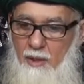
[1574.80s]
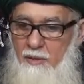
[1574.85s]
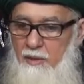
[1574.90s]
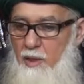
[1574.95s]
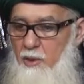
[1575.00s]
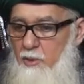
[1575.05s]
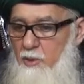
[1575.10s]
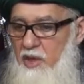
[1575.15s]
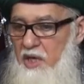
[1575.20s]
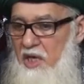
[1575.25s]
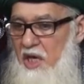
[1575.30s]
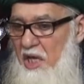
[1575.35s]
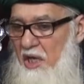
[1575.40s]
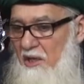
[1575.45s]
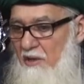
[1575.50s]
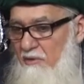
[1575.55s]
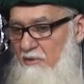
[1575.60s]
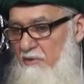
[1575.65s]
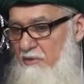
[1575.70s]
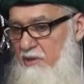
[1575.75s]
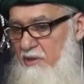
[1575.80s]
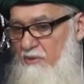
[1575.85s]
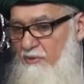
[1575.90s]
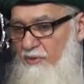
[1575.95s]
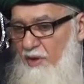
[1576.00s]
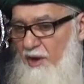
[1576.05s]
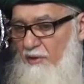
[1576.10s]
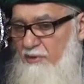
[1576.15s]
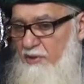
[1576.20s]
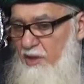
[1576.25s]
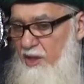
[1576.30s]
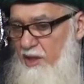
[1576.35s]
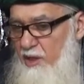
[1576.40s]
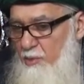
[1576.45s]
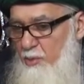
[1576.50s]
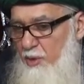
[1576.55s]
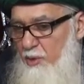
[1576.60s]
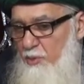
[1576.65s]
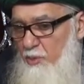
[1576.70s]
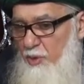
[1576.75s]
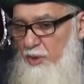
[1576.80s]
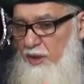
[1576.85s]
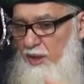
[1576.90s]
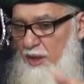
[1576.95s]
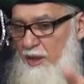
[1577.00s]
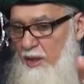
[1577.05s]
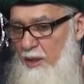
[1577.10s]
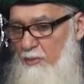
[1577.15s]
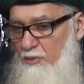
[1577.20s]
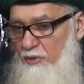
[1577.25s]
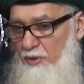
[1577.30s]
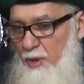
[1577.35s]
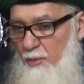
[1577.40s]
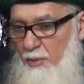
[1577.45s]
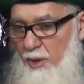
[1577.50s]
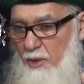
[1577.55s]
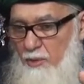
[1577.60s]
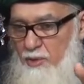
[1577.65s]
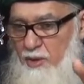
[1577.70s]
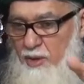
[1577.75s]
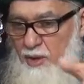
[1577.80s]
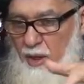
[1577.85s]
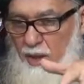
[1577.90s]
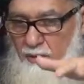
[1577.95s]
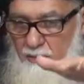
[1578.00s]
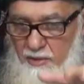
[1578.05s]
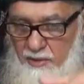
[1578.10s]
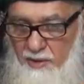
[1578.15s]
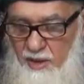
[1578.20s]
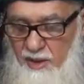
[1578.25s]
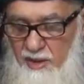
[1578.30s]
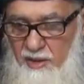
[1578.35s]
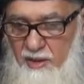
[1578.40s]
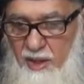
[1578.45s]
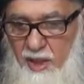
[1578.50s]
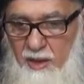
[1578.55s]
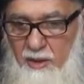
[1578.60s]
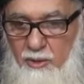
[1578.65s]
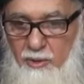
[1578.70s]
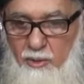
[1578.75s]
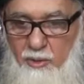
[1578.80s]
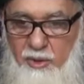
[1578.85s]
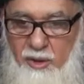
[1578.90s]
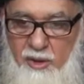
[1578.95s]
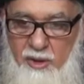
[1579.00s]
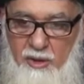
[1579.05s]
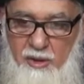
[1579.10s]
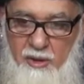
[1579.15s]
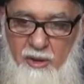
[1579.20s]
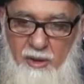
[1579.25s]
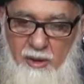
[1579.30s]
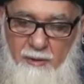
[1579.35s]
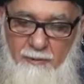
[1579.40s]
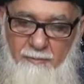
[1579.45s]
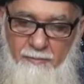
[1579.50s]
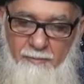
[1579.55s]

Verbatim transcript: And there were like 5, 6 people that came from outside. They sat to eat.